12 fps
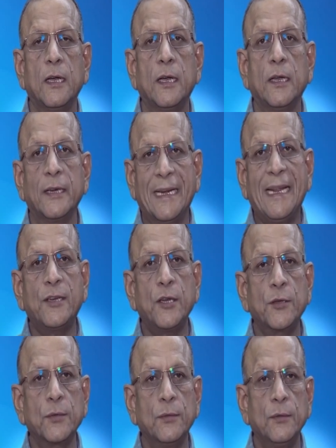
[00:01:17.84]

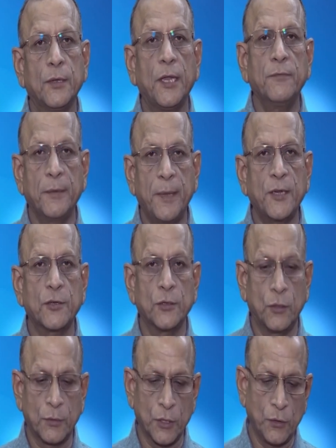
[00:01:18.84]
related to information
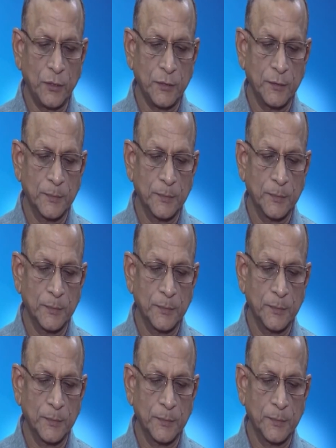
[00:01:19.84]
overload,